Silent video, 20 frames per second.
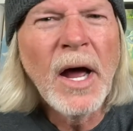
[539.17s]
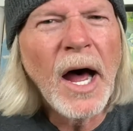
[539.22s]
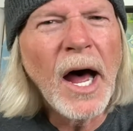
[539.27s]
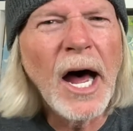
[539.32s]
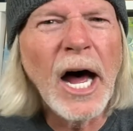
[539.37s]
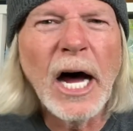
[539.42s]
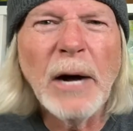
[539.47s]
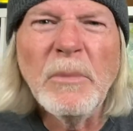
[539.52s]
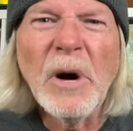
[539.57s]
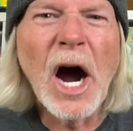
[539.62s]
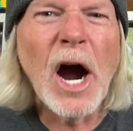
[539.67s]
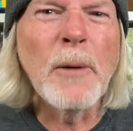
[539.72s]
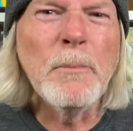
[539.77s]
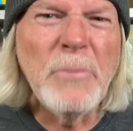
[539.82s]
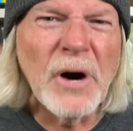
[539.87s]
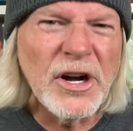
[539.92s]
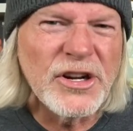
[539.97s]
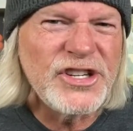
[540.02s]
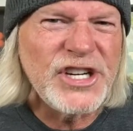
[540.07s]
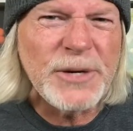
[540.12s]
Our
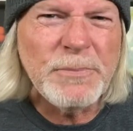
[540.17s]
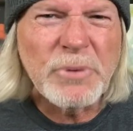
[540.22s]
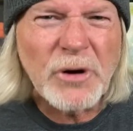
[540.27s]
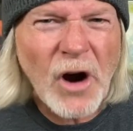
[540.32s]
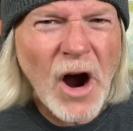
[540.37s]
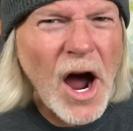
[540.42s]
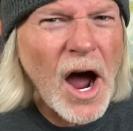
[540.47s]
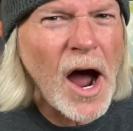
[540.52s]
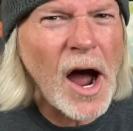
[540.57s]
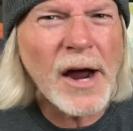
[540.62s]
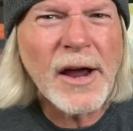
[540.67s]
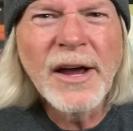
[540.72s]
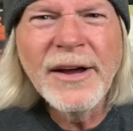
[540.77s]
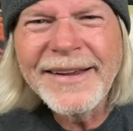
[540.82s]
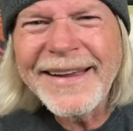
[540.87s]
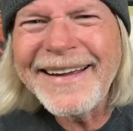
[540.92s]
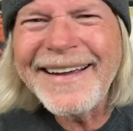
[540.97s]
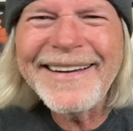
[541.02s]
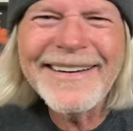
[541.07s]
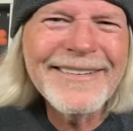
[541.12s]
Budgie prog,
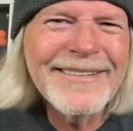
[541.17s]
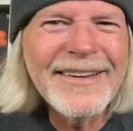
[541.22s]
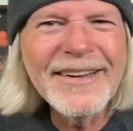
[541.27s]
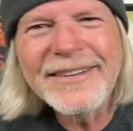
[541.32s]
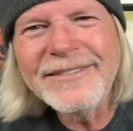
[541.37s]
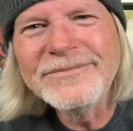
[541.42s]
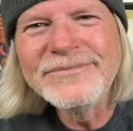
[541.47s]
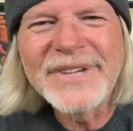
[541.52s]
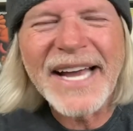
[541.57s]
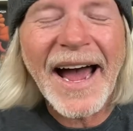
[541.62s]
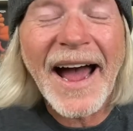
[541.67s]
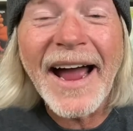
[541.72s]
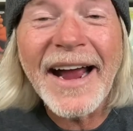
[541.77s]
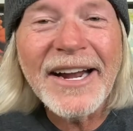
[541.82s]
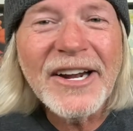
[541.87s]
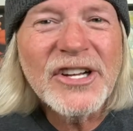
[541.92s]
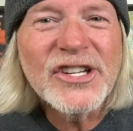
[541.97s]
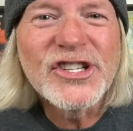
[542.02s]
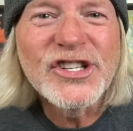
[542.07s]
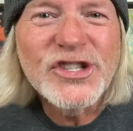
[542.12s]
yeah,
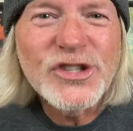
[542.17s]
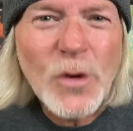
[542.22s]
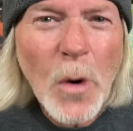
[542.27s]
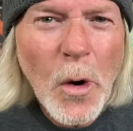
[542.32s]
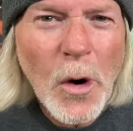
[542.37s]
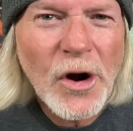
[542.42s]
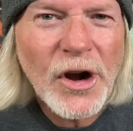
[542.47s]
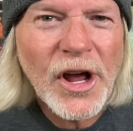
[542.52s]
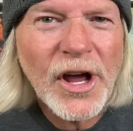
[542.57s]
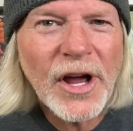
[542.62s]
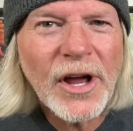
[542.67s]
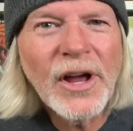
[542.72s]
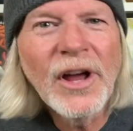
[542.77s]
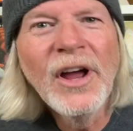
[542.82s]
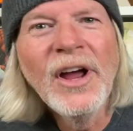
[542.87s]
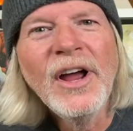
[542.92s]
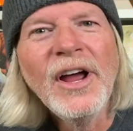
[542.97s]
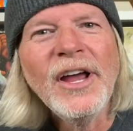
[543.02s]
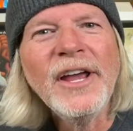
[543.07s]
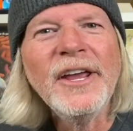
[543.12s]
kind of, sort of,
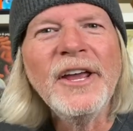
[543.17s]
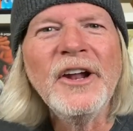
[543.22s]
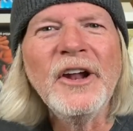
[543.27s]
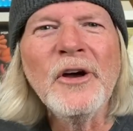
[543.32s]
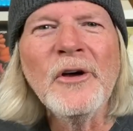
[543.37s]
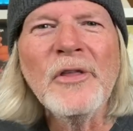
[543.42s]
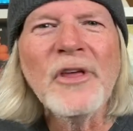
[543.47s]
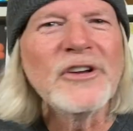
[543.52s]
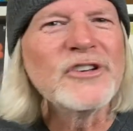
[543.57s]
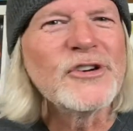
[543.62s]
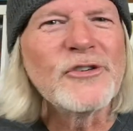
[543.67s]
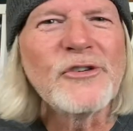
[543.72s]
you know, there's a